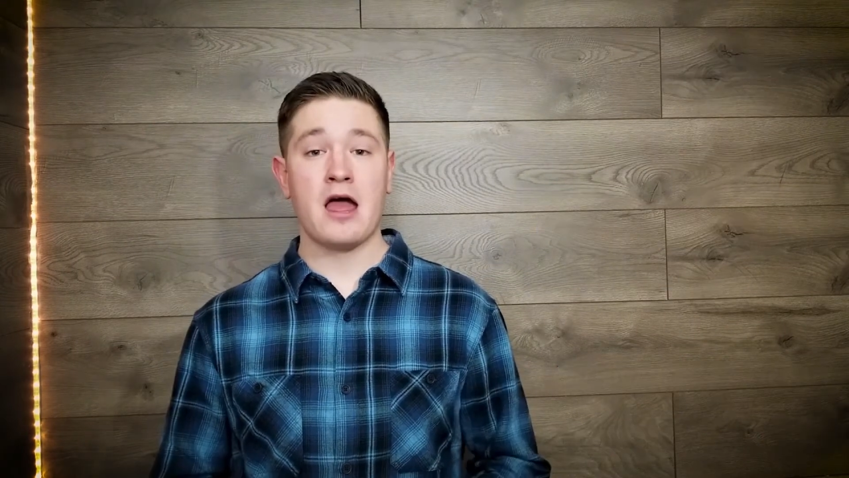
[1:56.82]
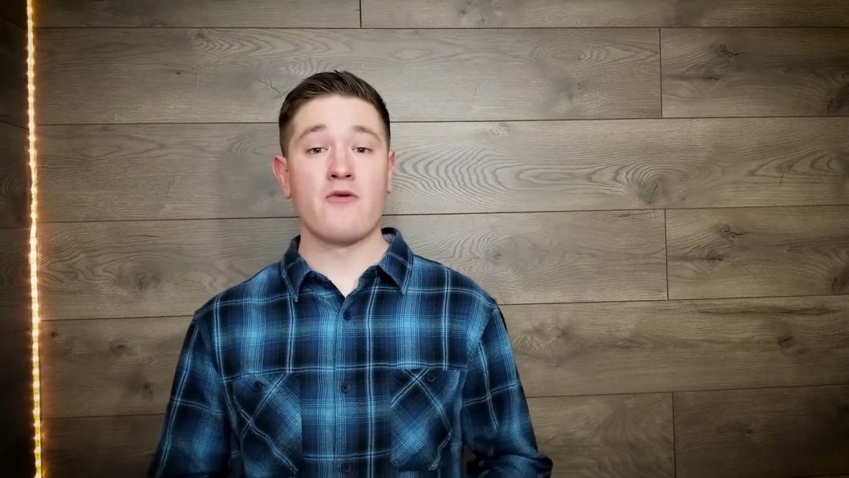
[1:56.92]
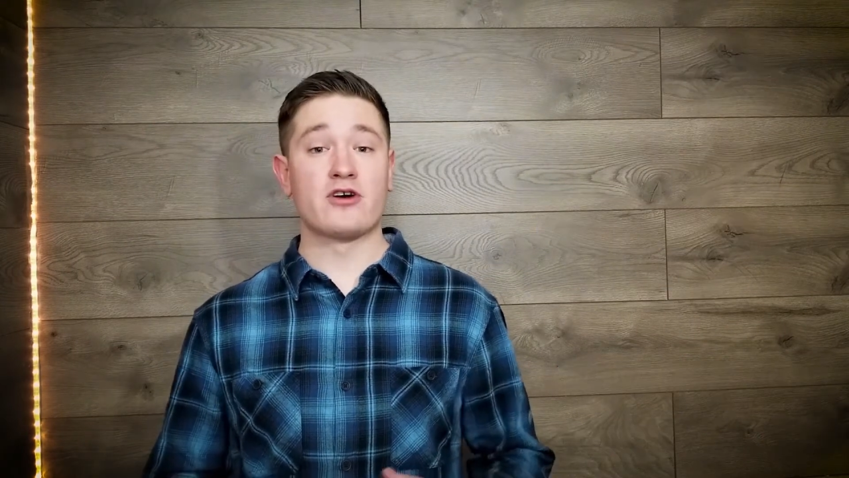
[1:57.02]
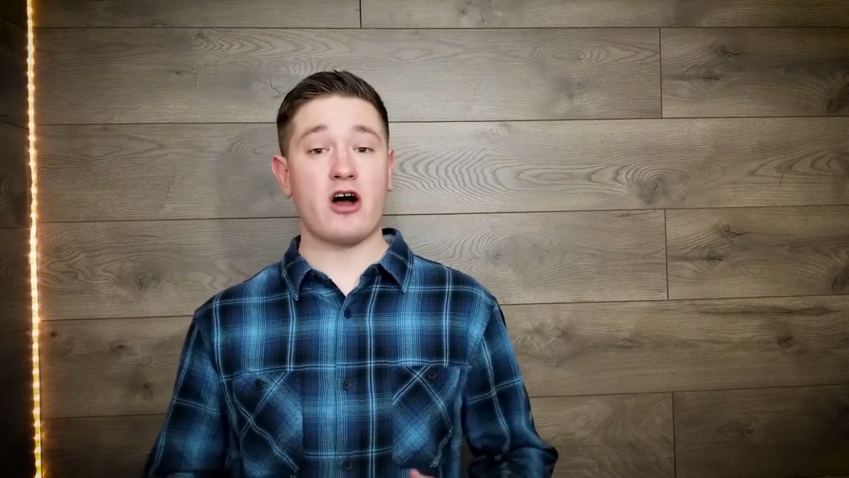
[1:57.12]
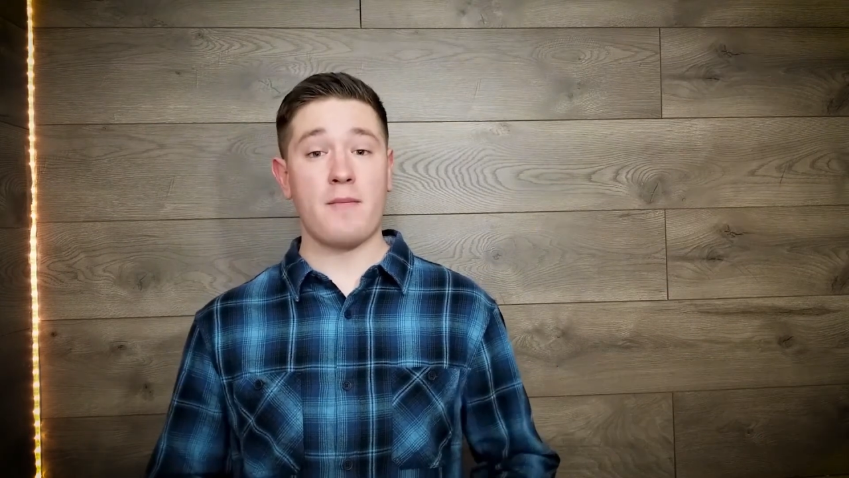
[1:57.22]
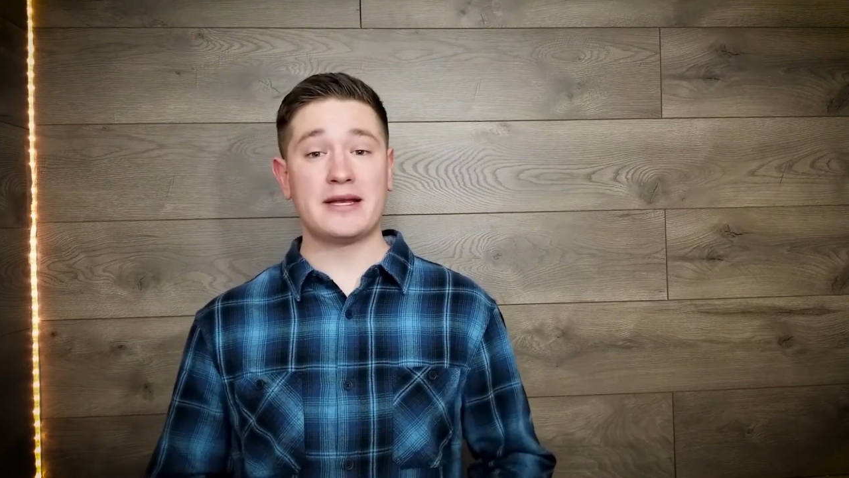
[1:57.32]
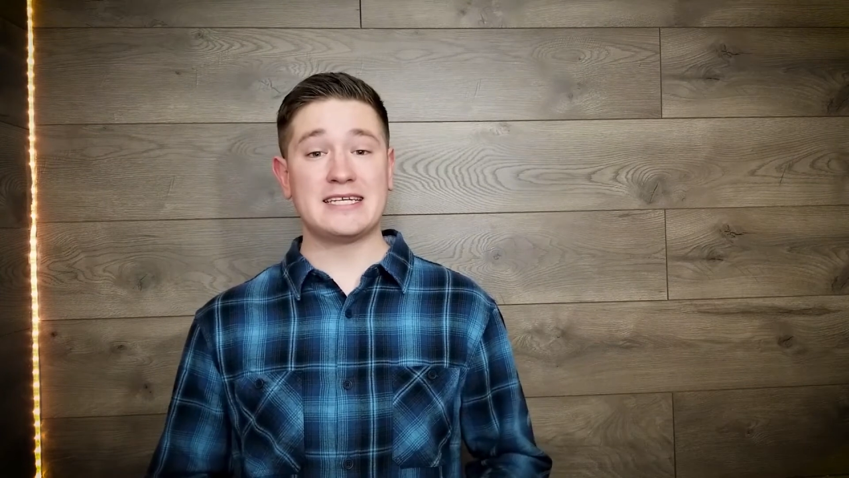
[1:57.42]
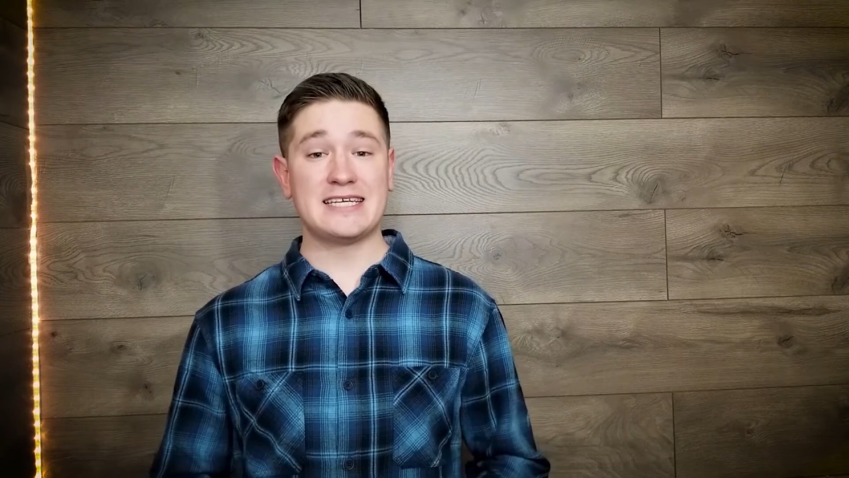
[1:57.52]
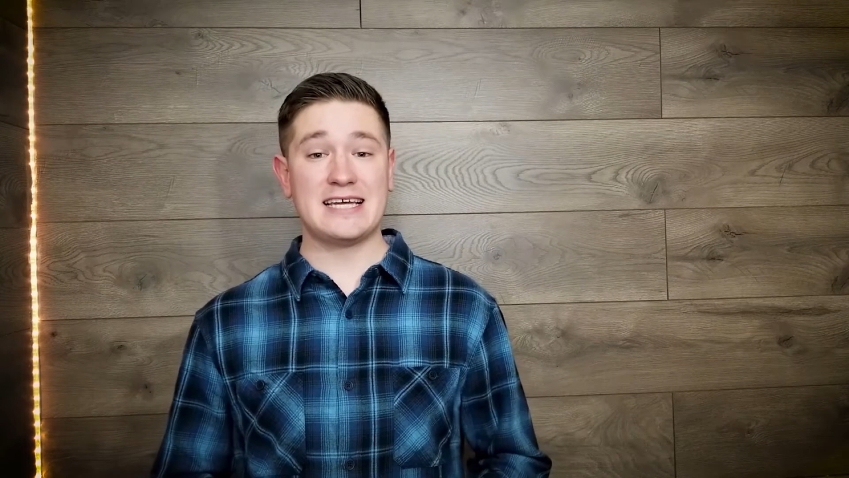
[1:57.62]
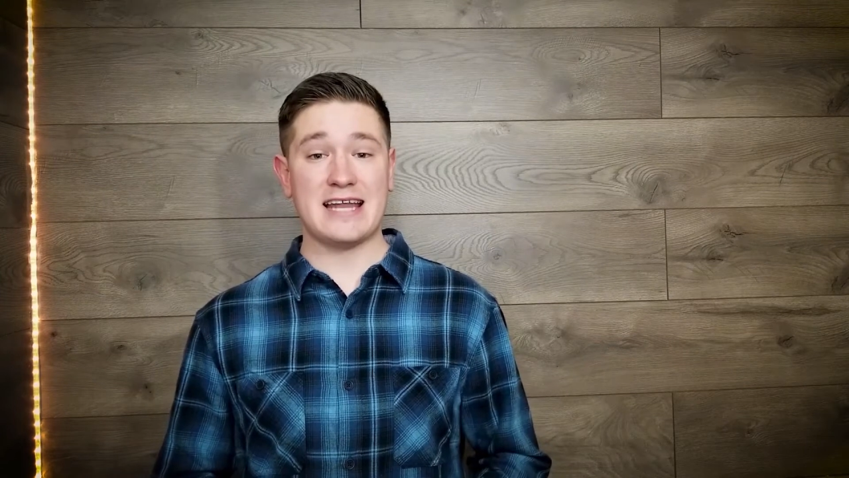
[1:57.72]
Recombinant
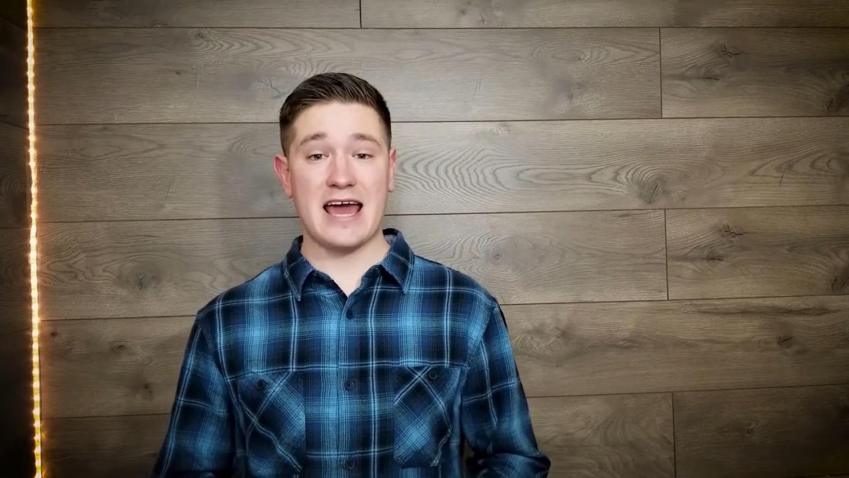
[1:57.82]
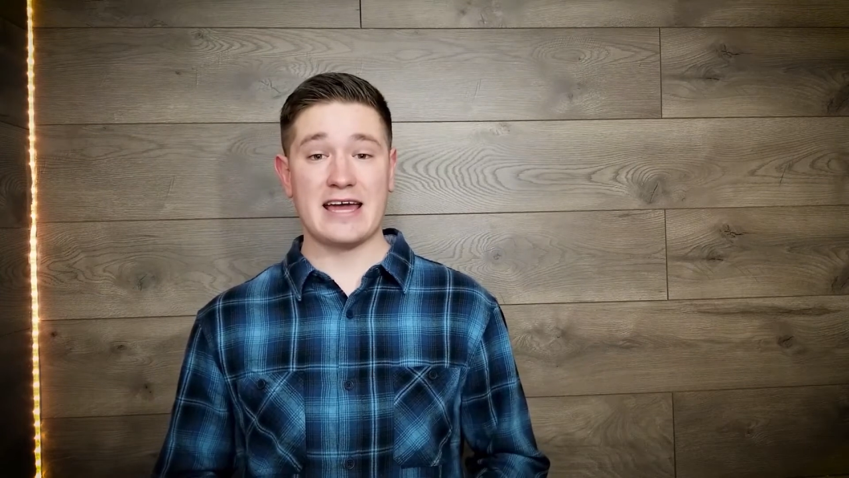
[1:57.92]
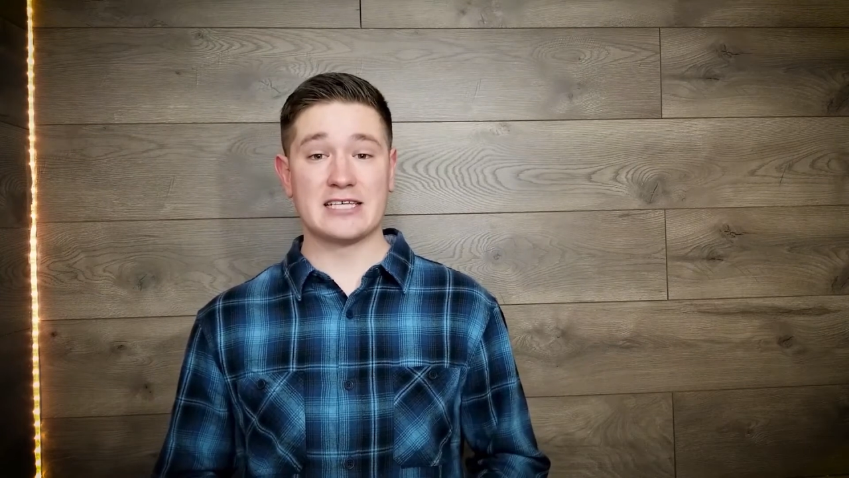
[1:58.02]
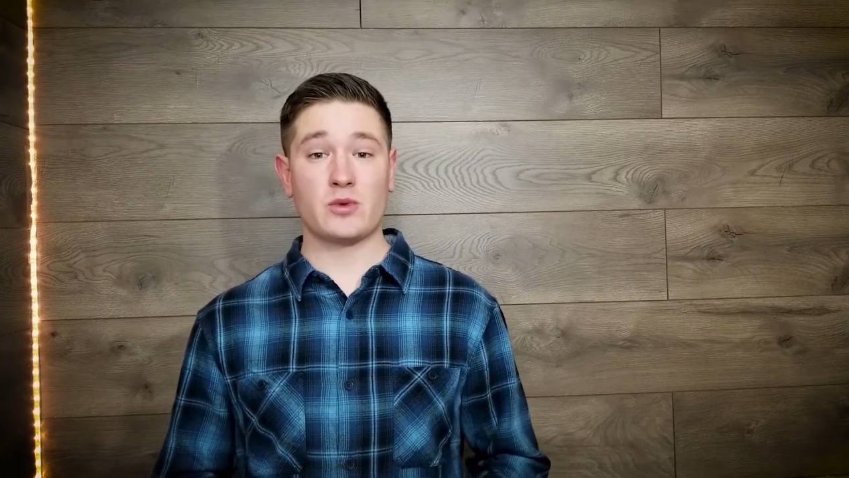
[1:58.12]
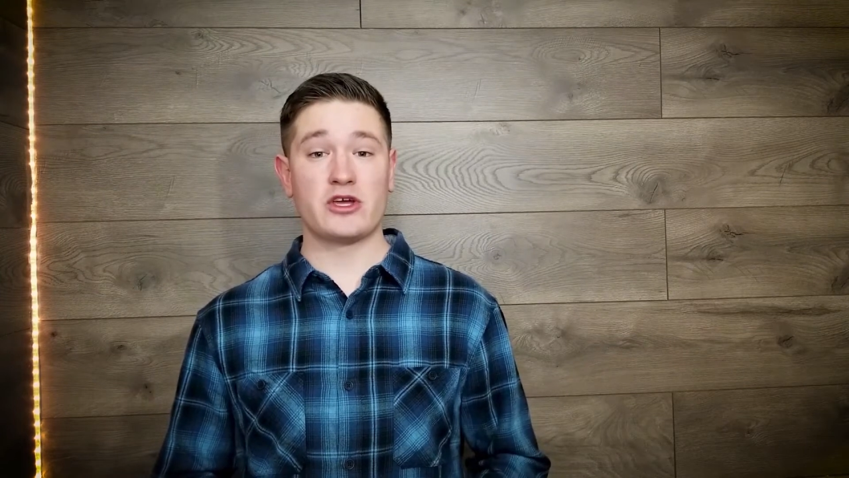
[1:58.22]
DNA is where